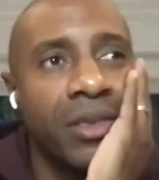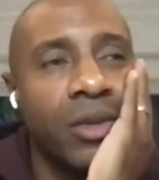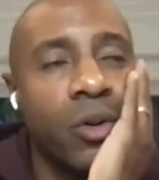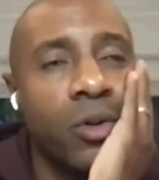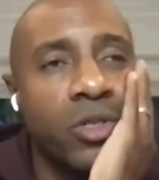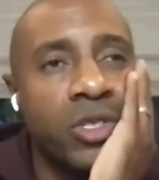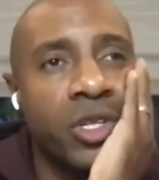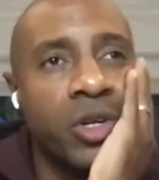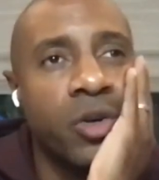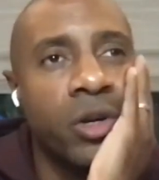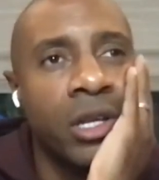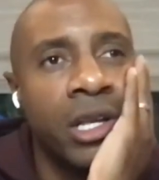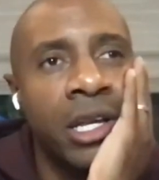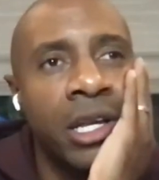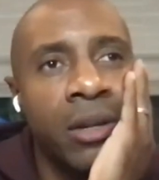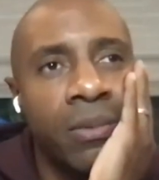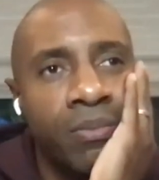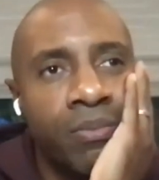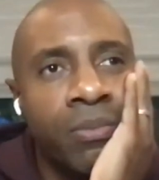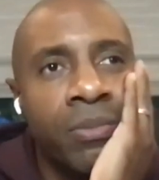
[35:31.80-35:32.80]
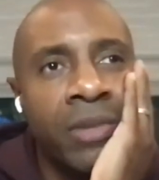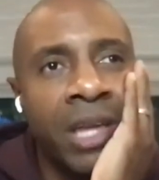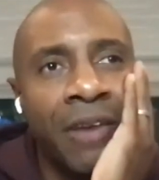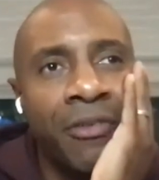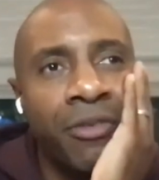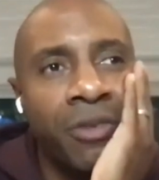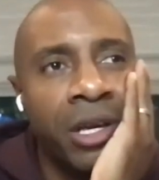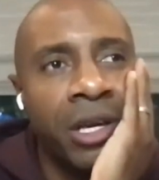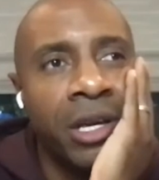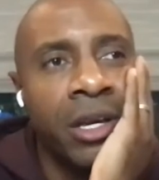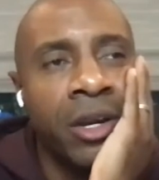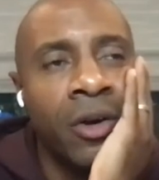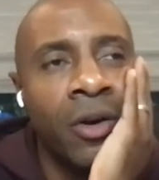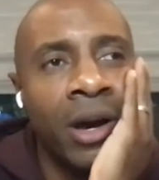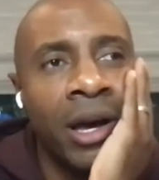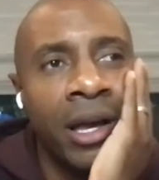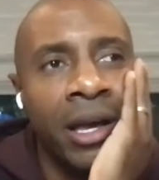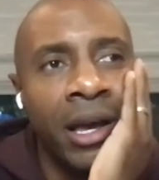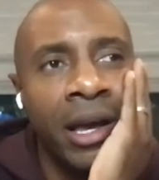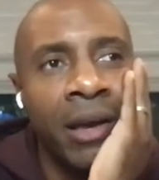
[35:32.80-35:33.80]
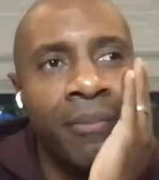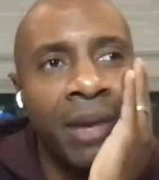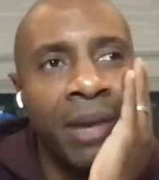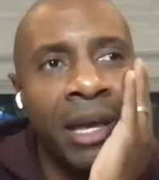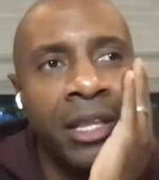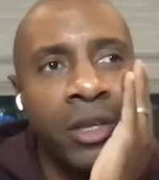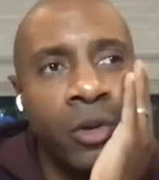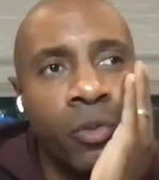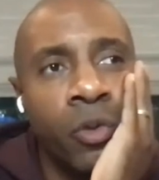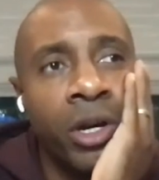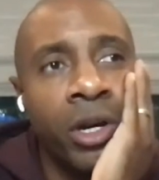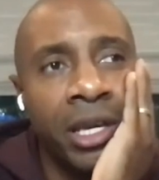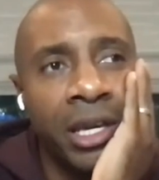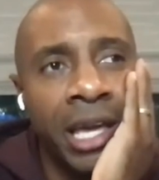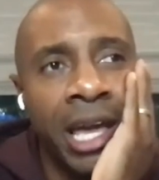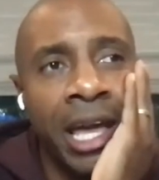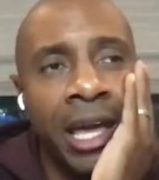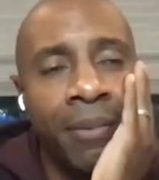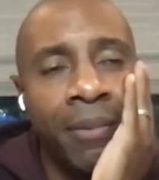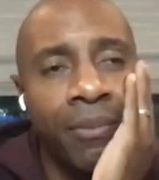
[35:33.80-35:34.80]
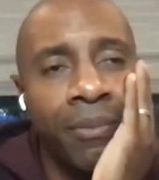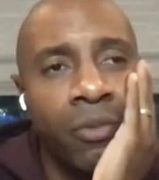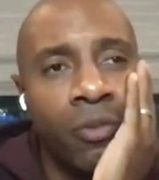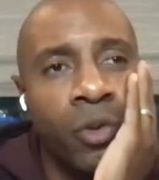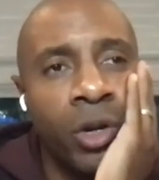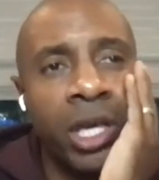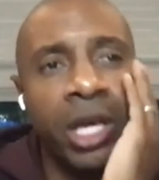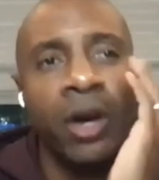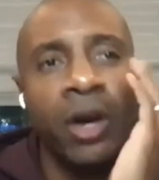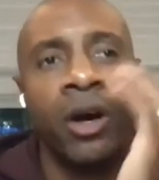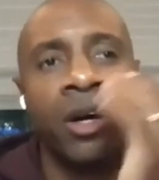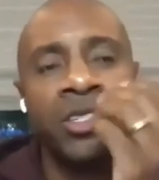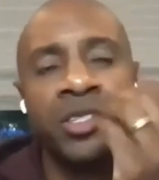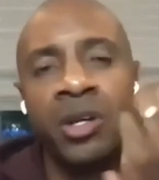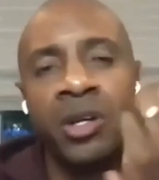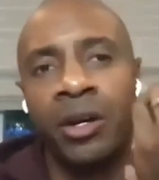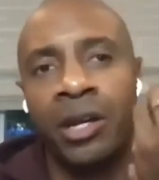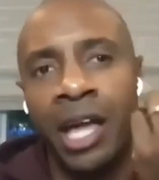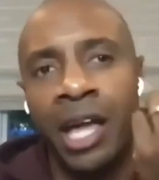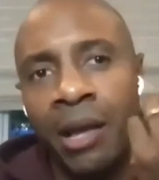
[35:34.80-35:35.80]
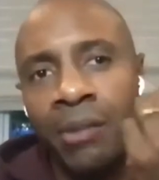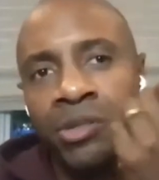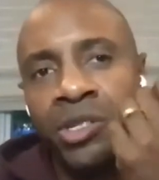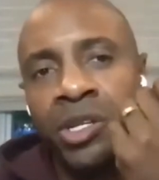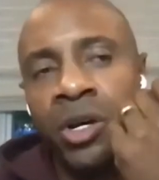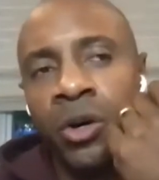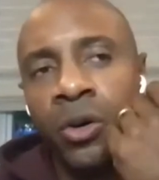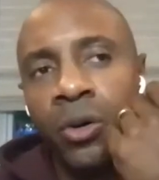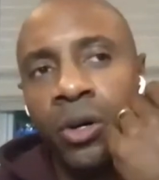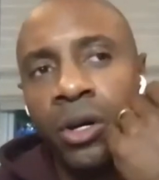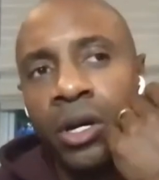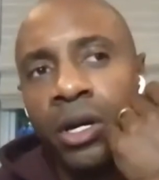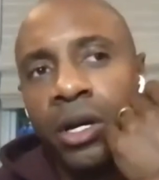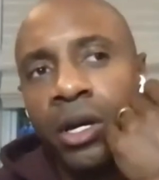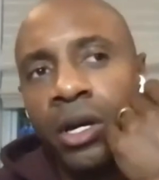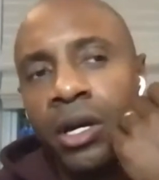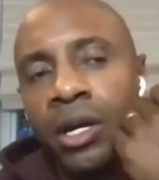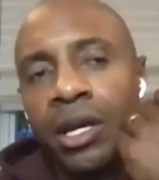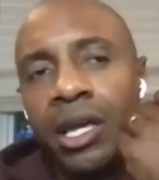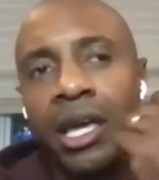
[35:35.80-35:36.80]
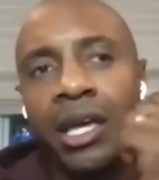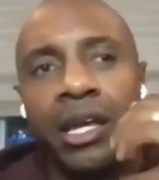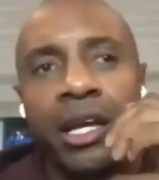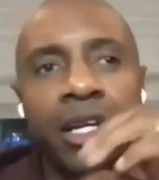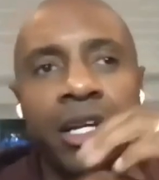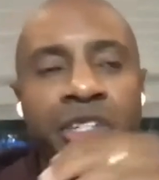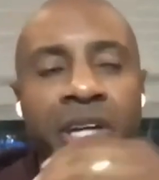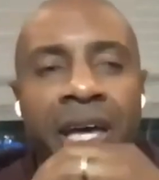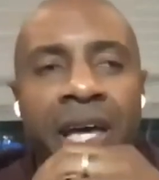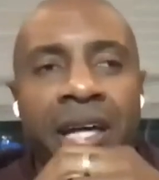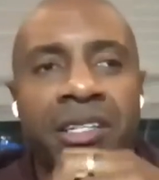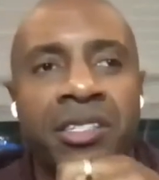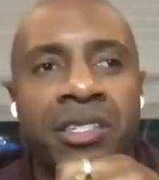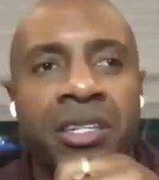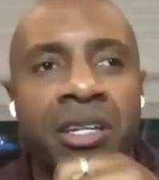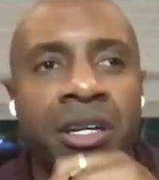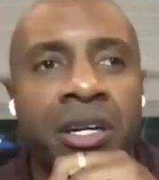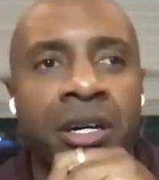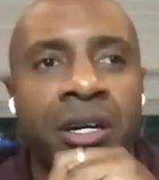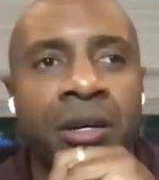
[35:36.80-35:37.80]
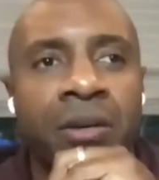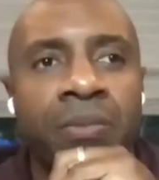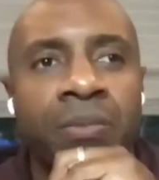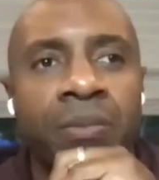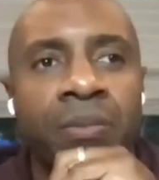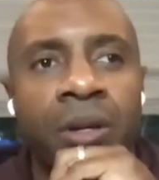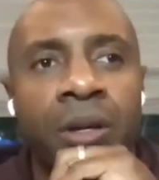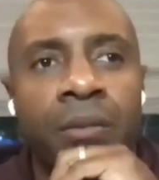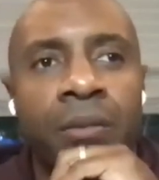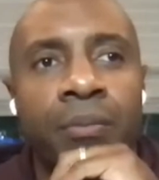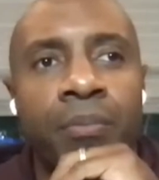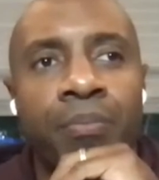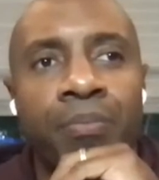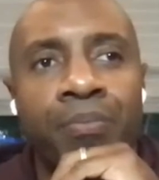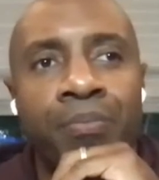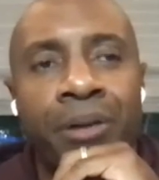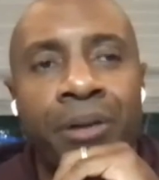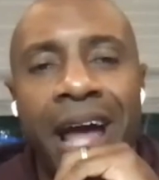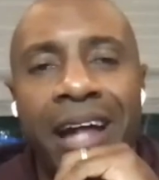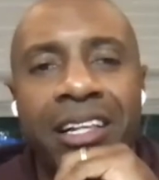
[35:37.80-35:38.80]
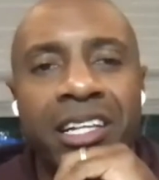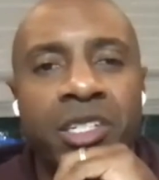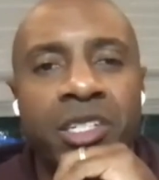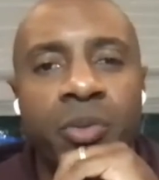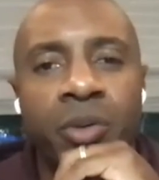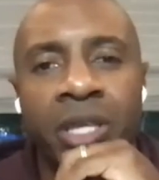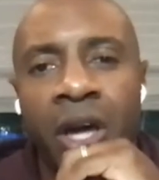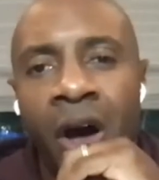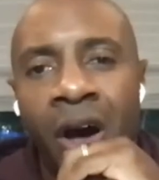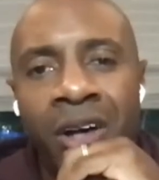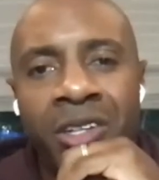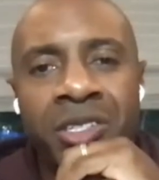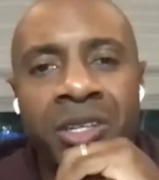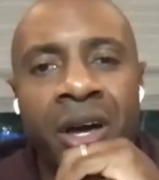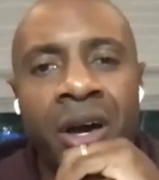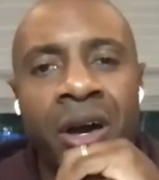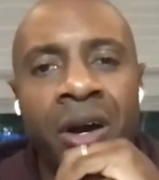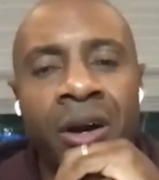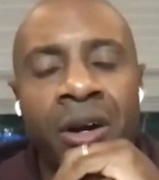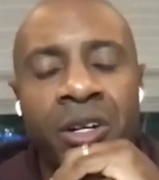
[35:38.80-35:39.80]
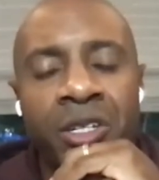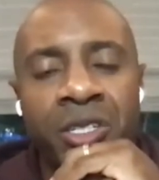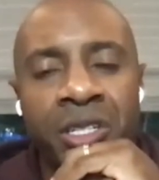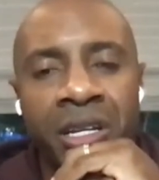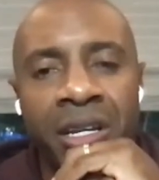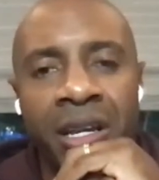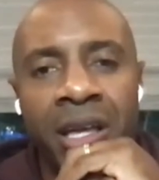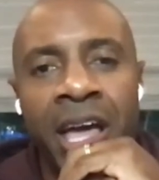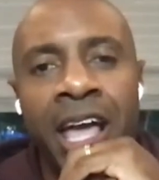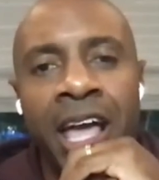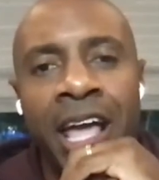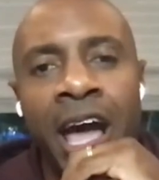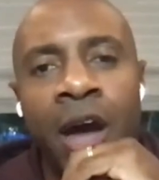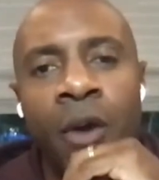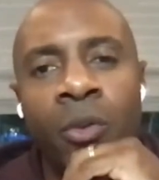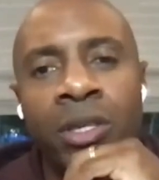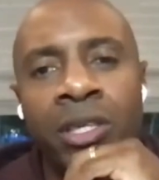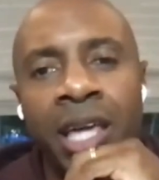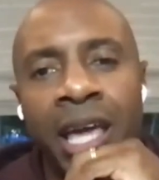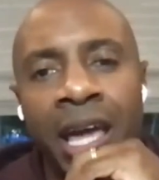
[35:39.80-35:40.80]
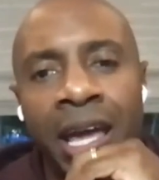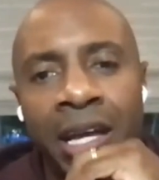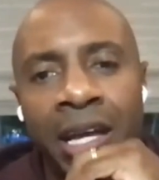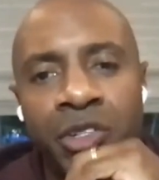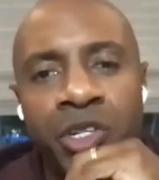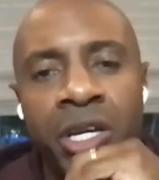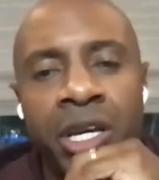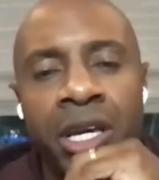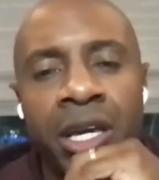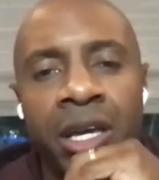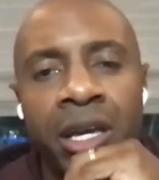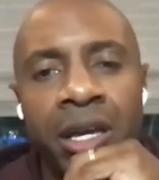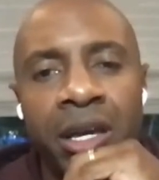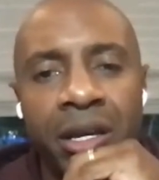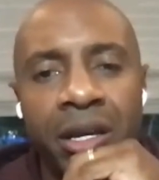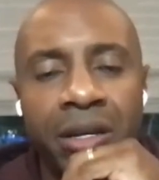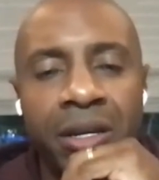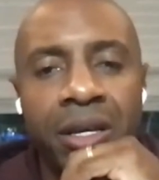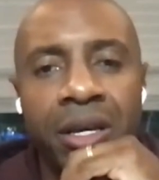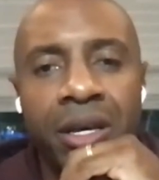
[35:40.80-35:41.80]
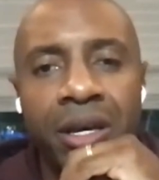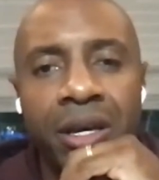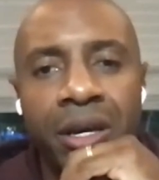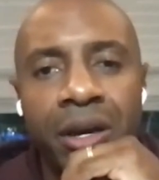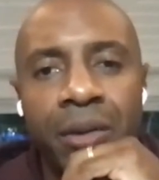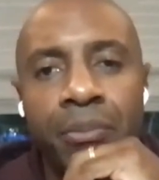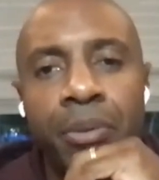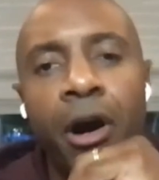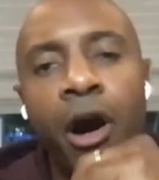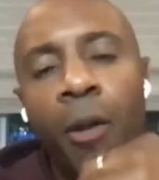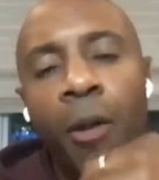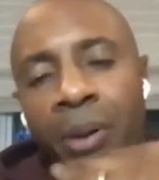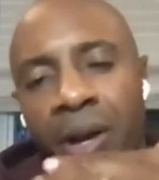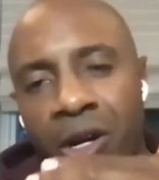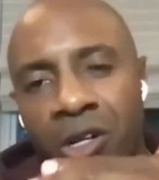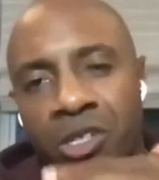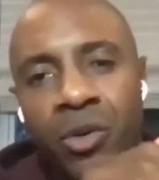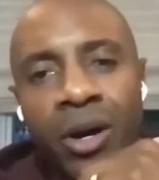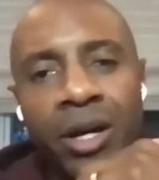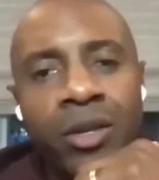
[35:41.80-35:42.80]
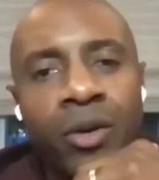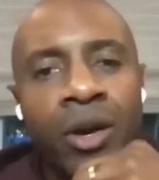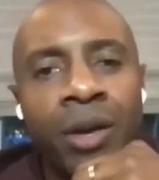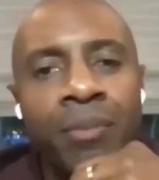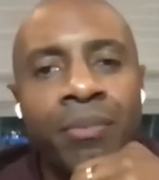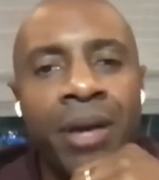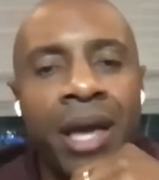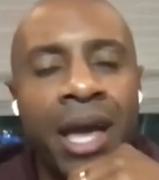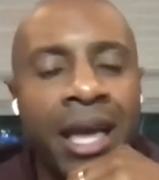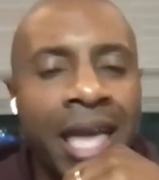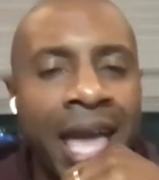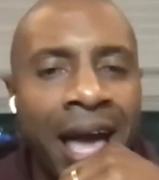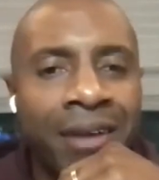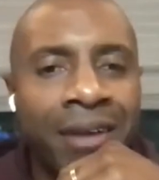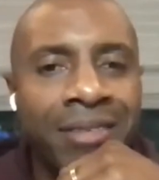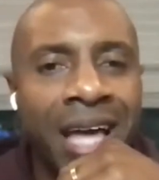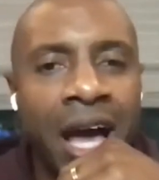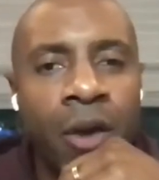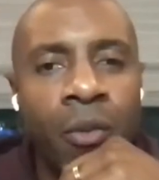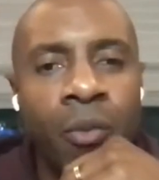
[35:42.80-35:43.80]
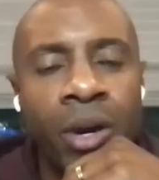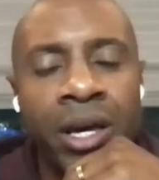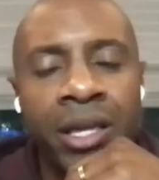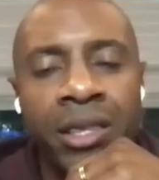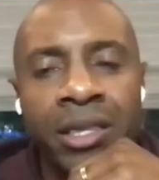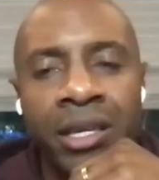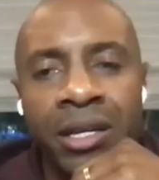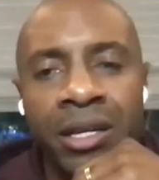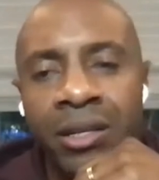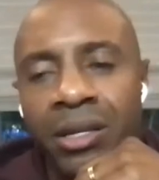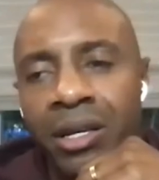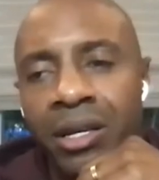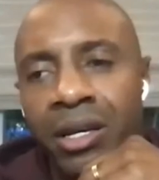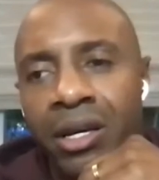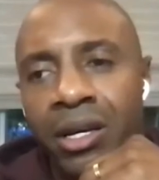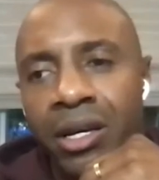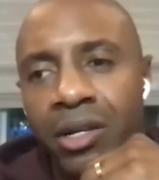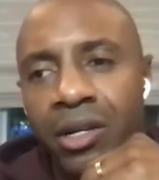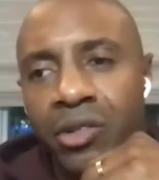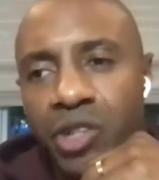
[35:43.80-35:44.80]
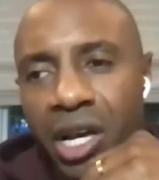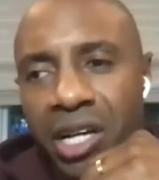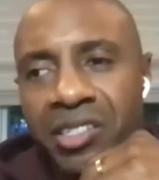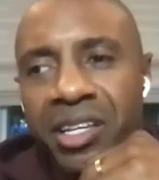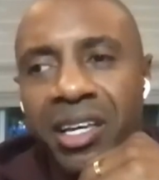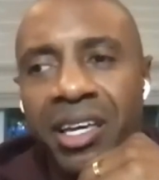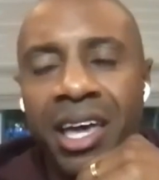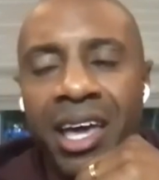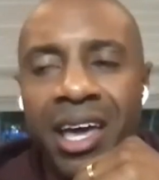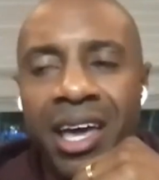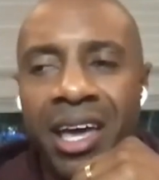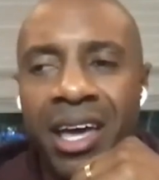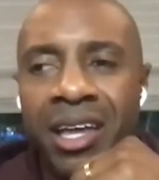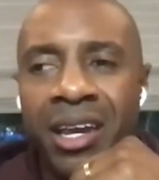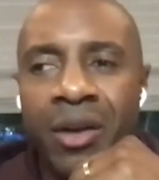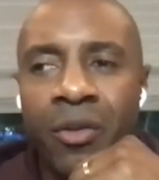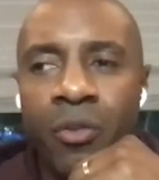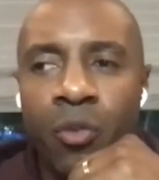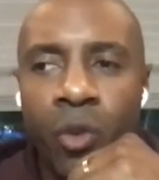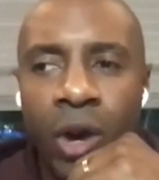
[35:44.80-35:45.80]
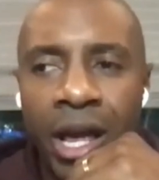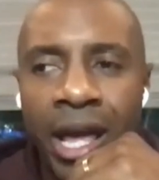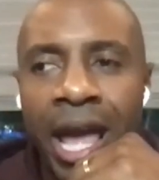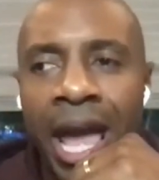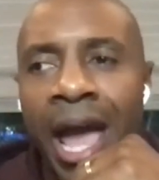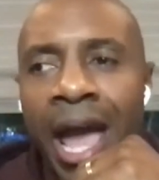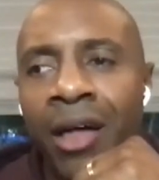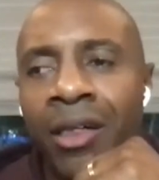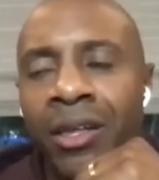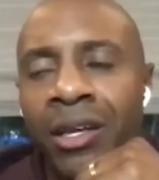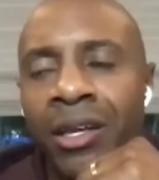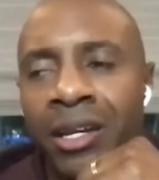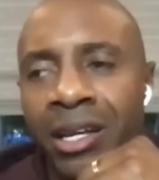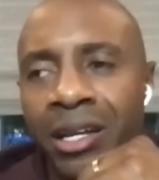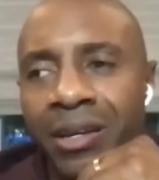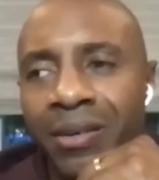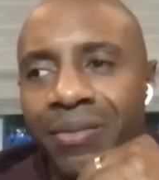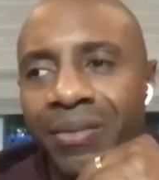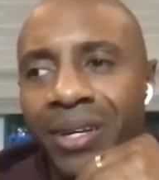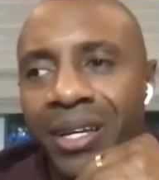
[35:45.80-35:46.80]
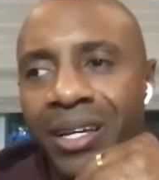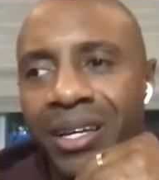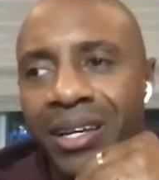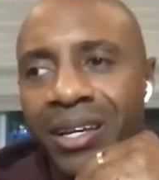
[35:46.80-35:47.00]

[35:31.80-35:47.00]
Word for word: those two, and then definitely, you know, I, I made the rookie game, rookie All Star game. So getting a chance to practice with the All Stars and hang out with KG and Paul Pierce, who I do NBA Countdown with, and Jason Kidd and Ray Allen, and